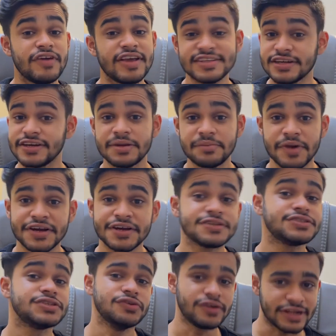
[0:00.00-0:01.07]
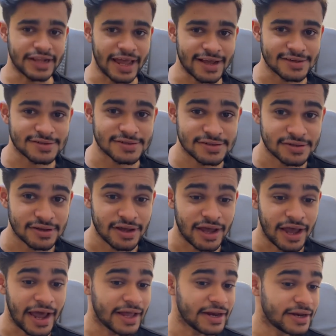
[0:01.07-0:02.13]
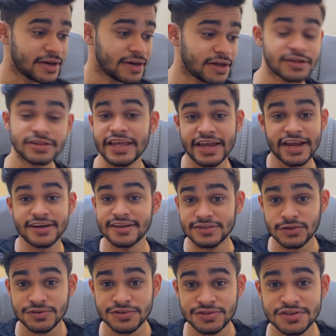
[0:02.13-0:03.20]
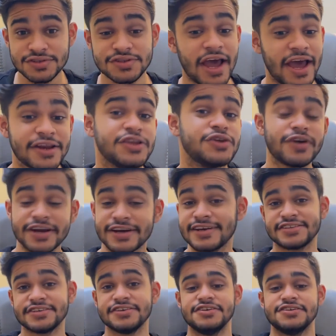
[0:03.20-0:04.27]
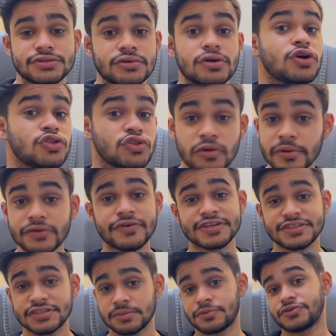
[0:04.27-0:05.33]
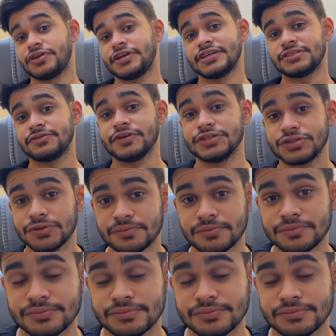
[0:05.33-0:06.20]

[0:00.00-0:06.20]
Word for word: We send reminders, you relax, and uh, they get resources and you get results. No more worries about the test issue.